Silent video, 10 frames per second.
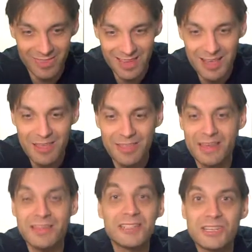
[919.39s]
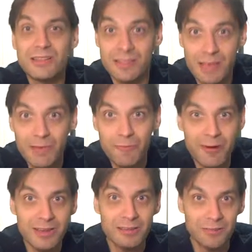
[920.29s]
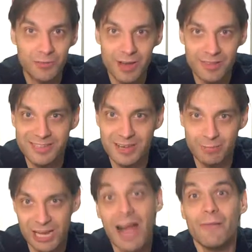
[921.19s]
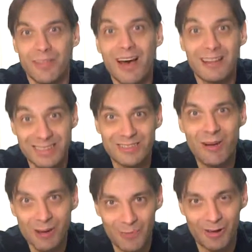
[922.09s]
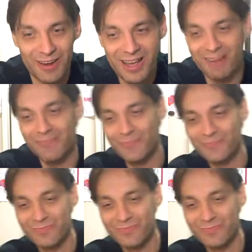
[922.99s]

No. This. Let me bring you to another subject. I have a lot to talk about now.